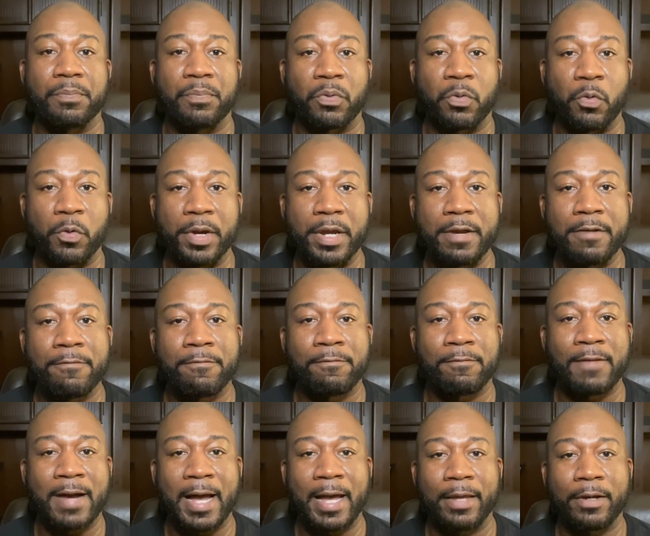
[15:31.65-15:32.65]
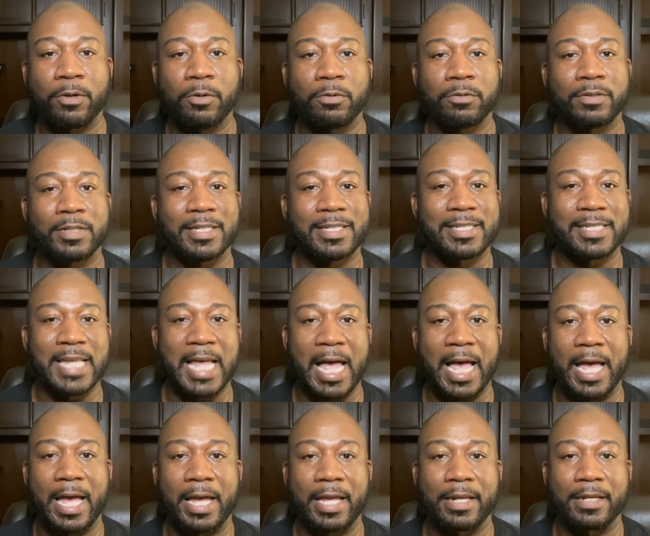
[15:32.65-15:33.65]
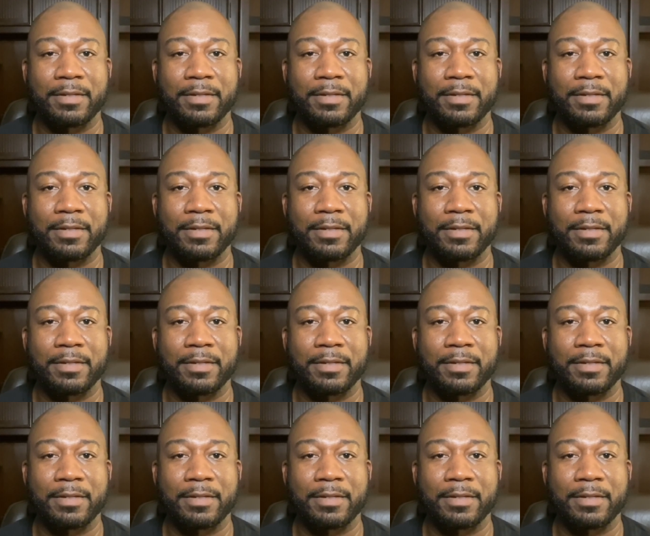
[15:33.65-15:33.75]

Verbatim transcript: pre-final design.